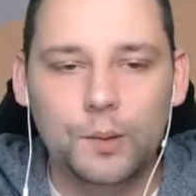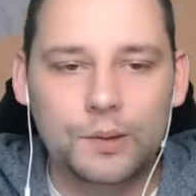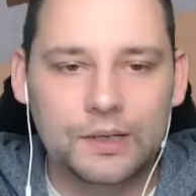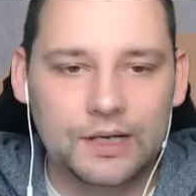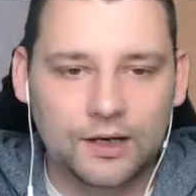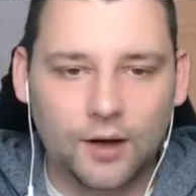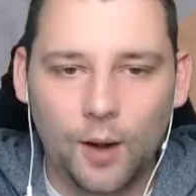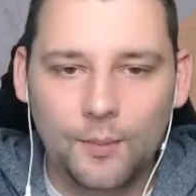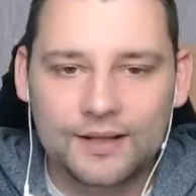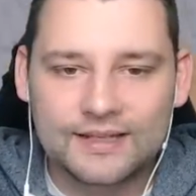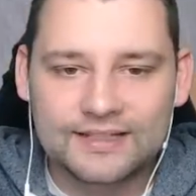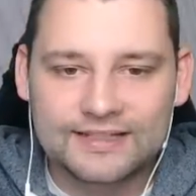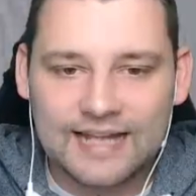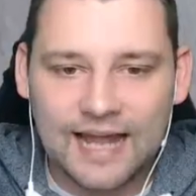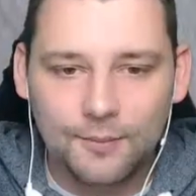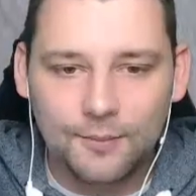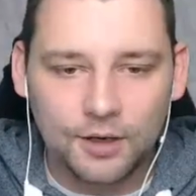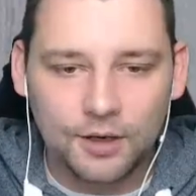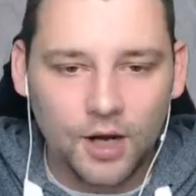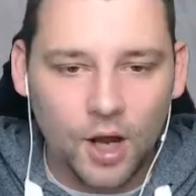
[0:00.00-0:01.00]
in the comments
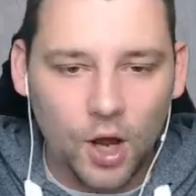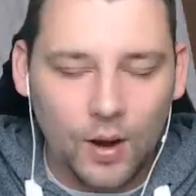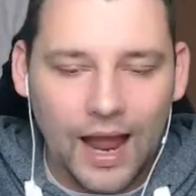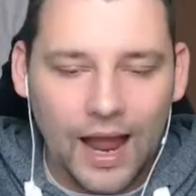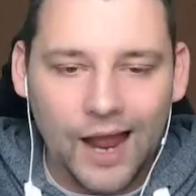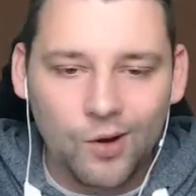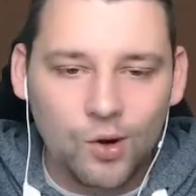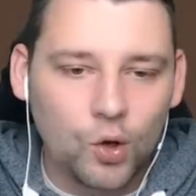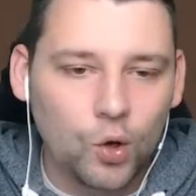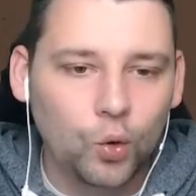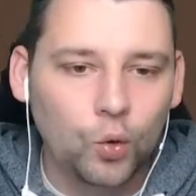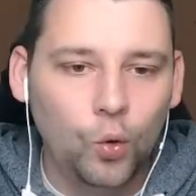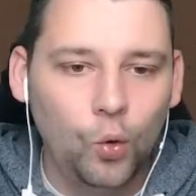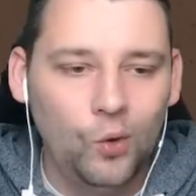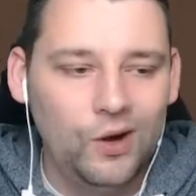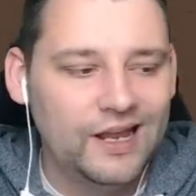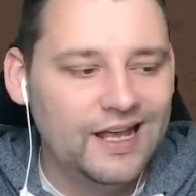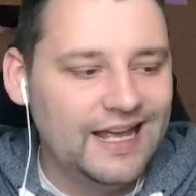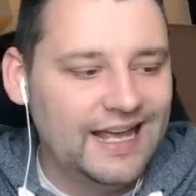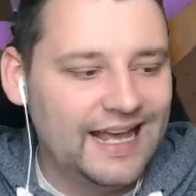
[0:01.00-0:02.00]
down below how
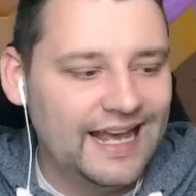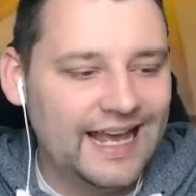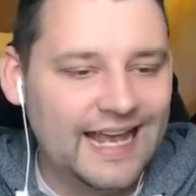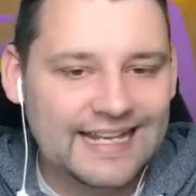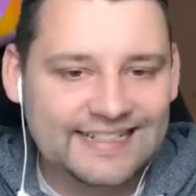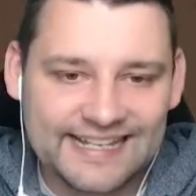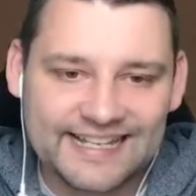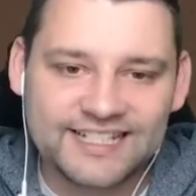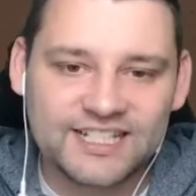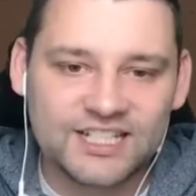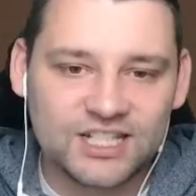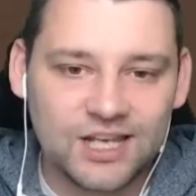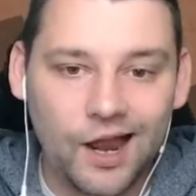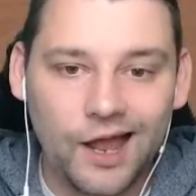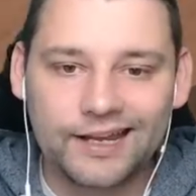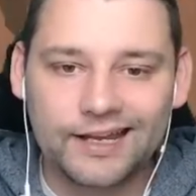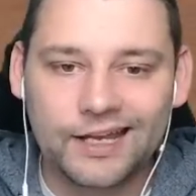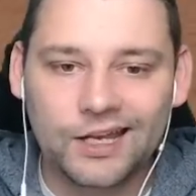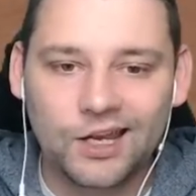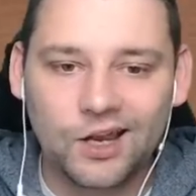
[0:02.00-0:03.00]
cool is it
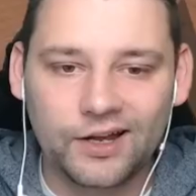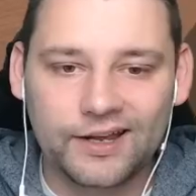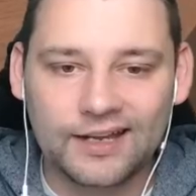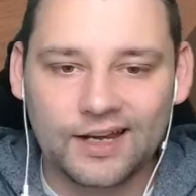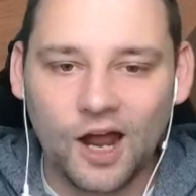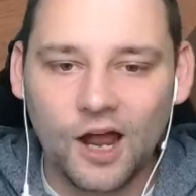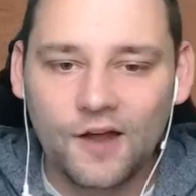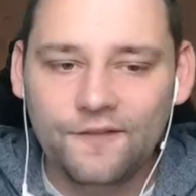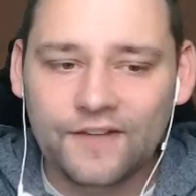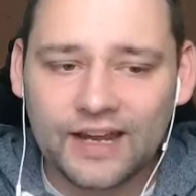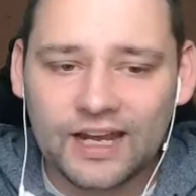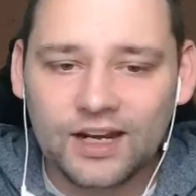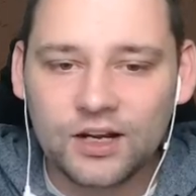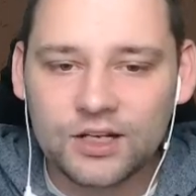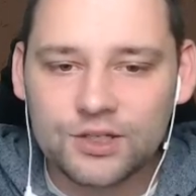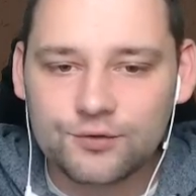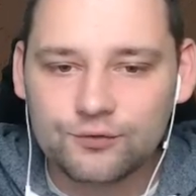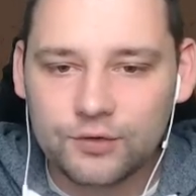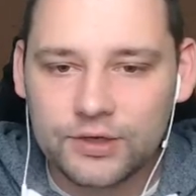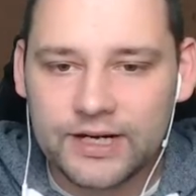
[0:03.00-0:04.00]
slightly looking. I think it
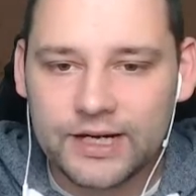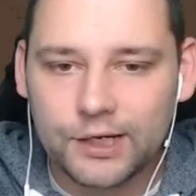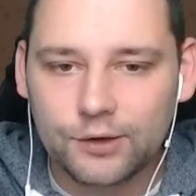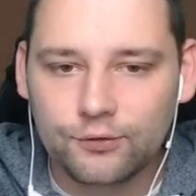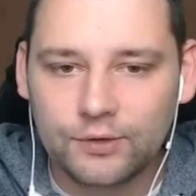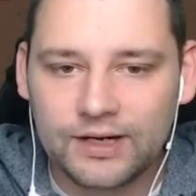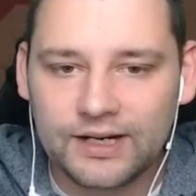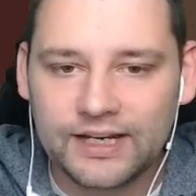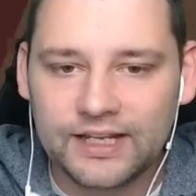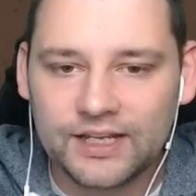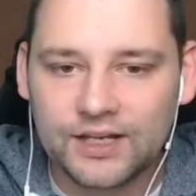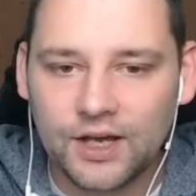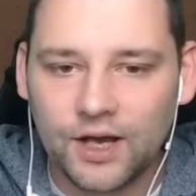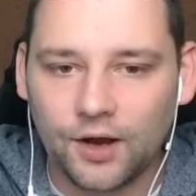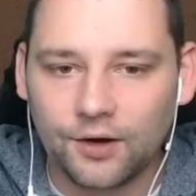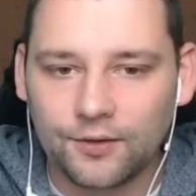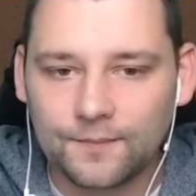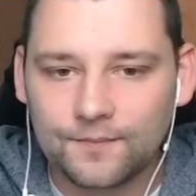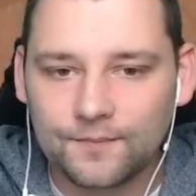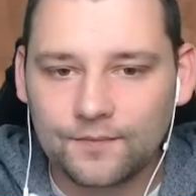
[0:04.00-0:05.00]
looks really, really
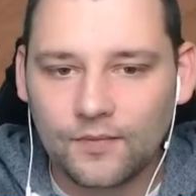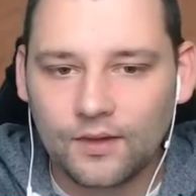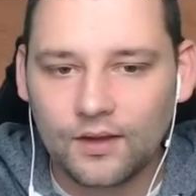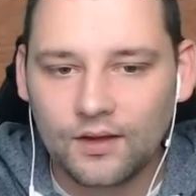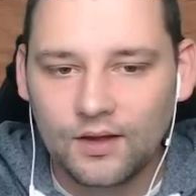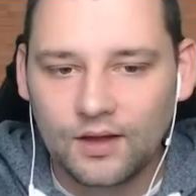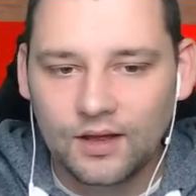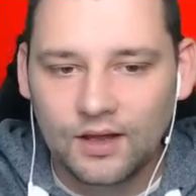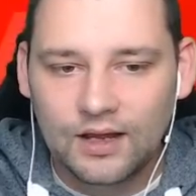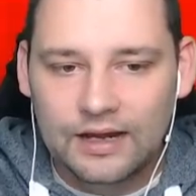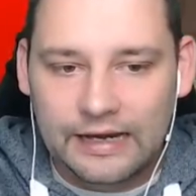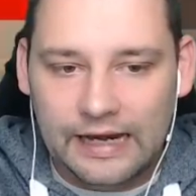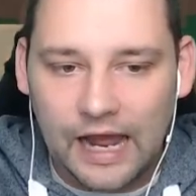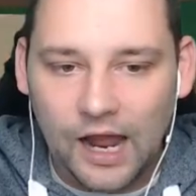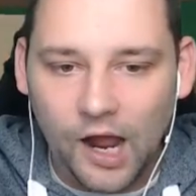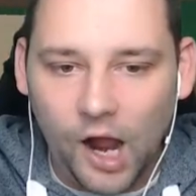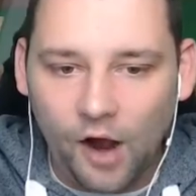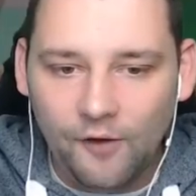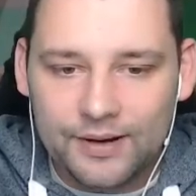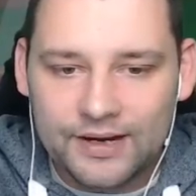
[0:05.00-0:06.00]
good.
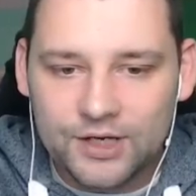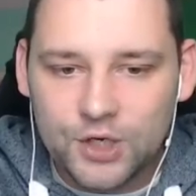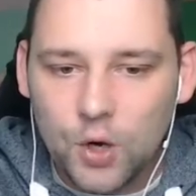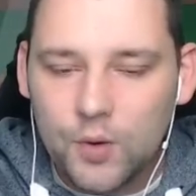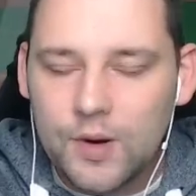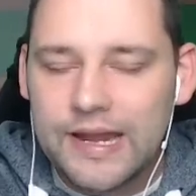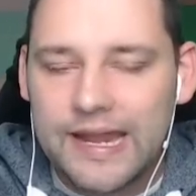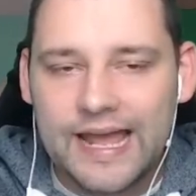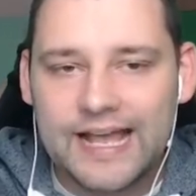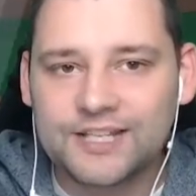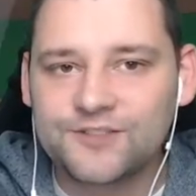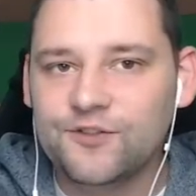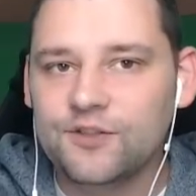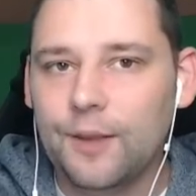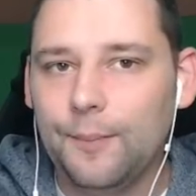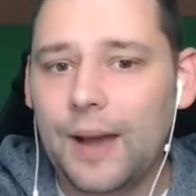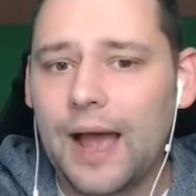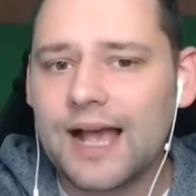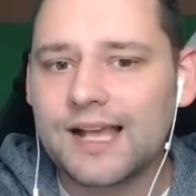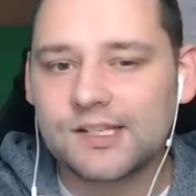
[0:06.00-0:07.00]
Now, I've been doing this for the
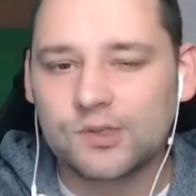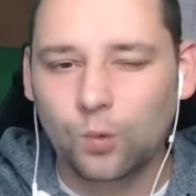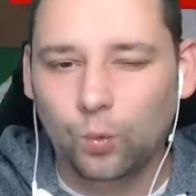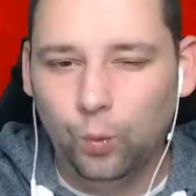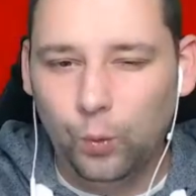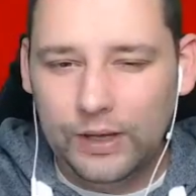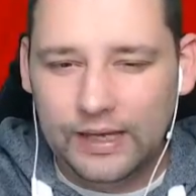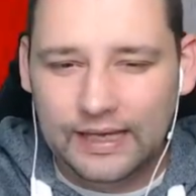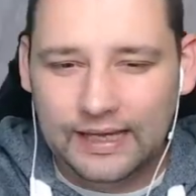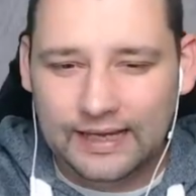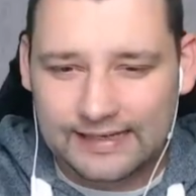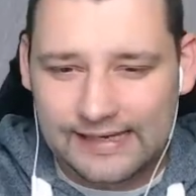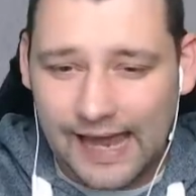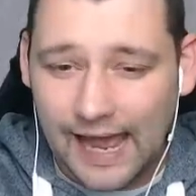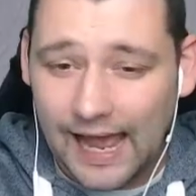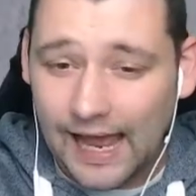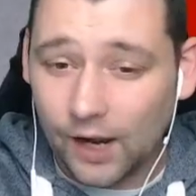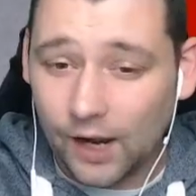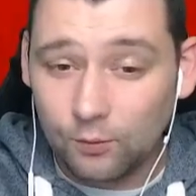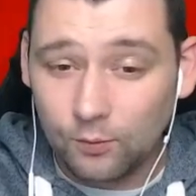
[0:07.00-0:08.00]
past week
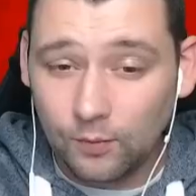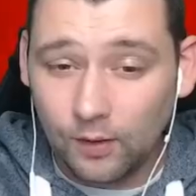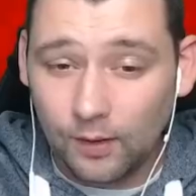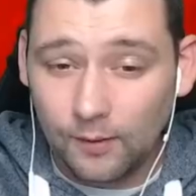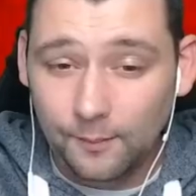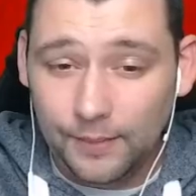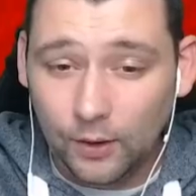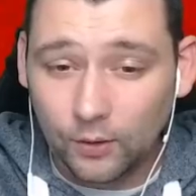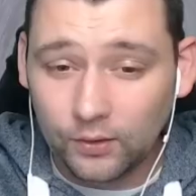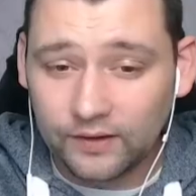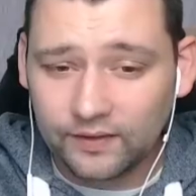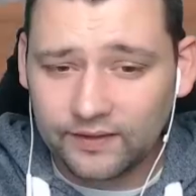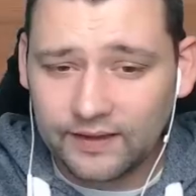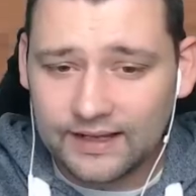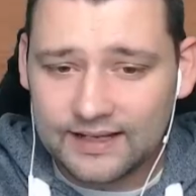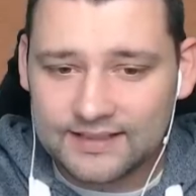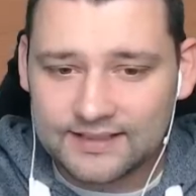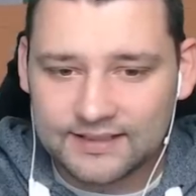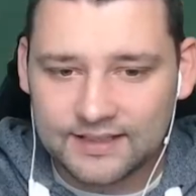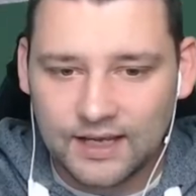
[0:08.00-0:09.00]
now, while building
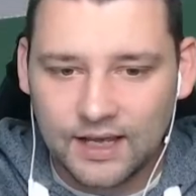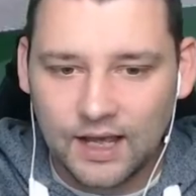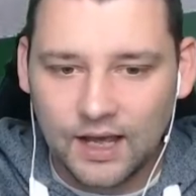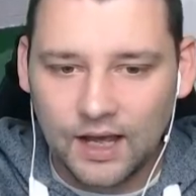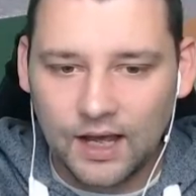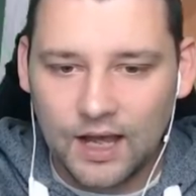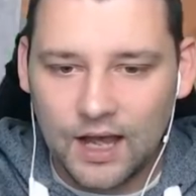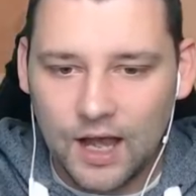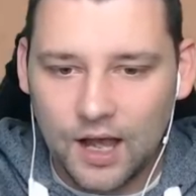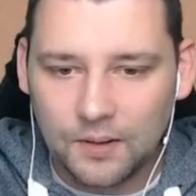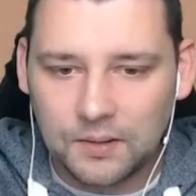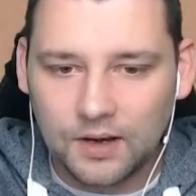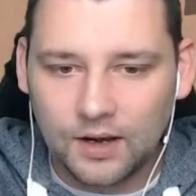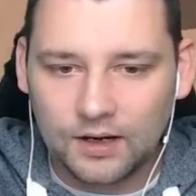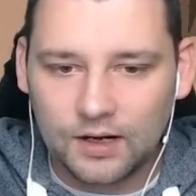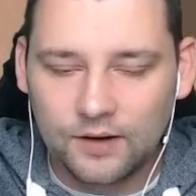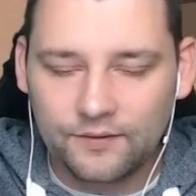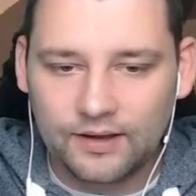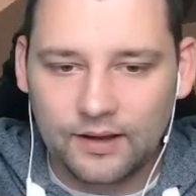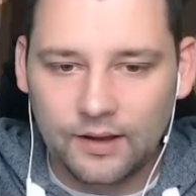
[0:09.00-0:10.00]
this um,
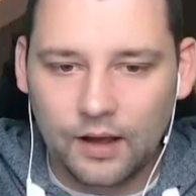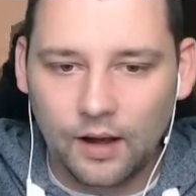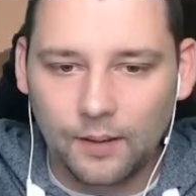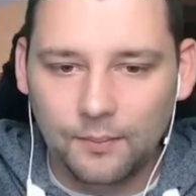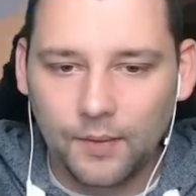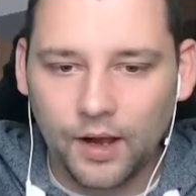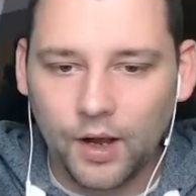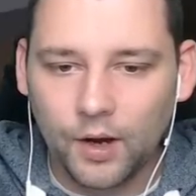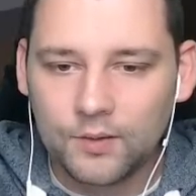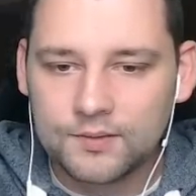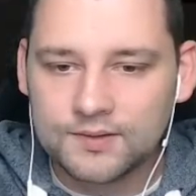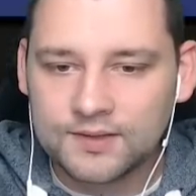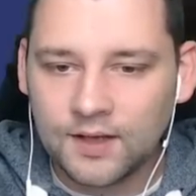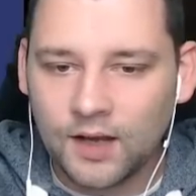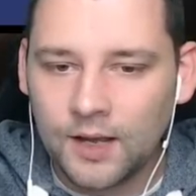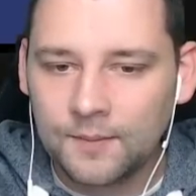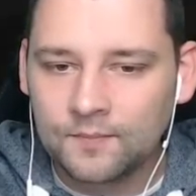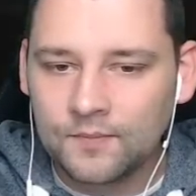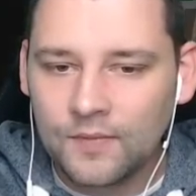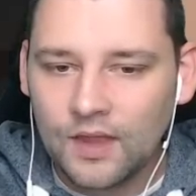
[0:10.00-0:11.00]
kind of eh, on my own
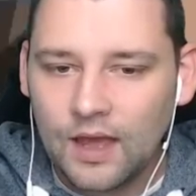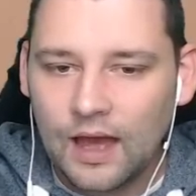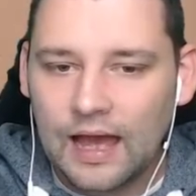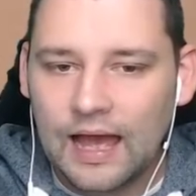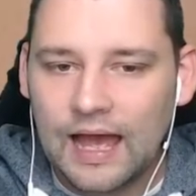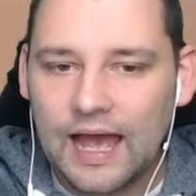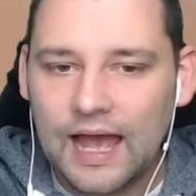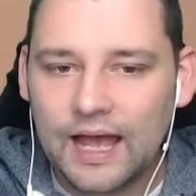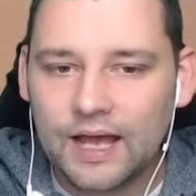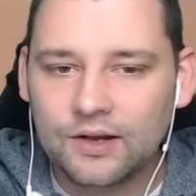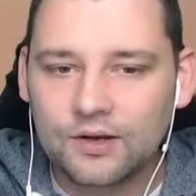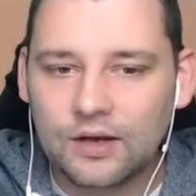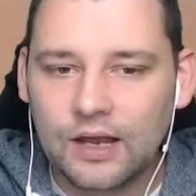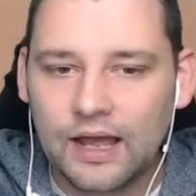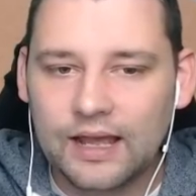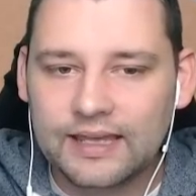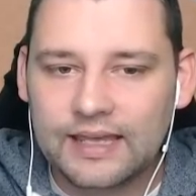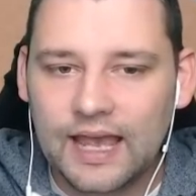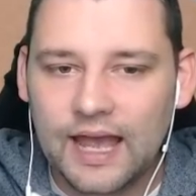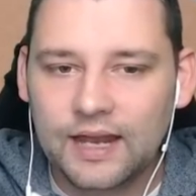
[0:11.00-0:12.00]
time. And
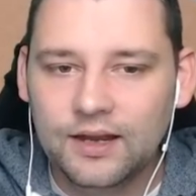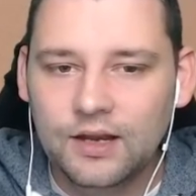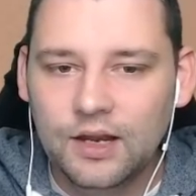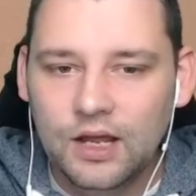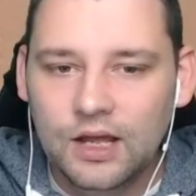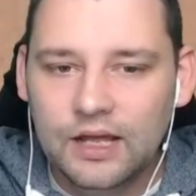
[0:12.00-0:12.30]
again,